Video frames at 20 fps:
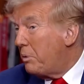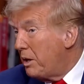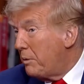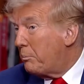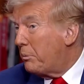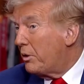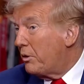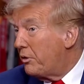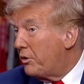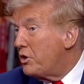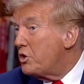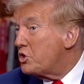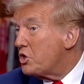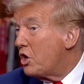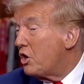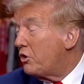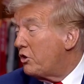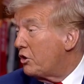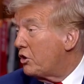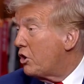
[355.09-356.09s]
people. These
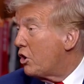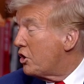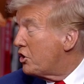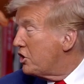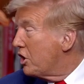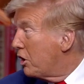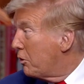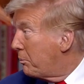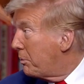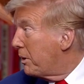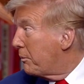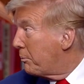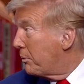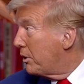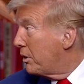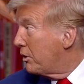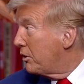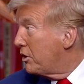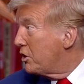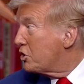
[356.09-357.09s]
are the cartel
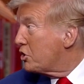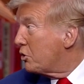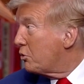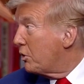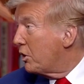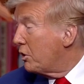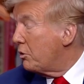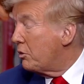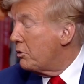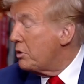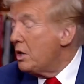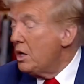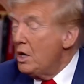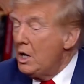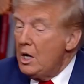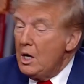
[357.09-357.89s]
people. These are really rich.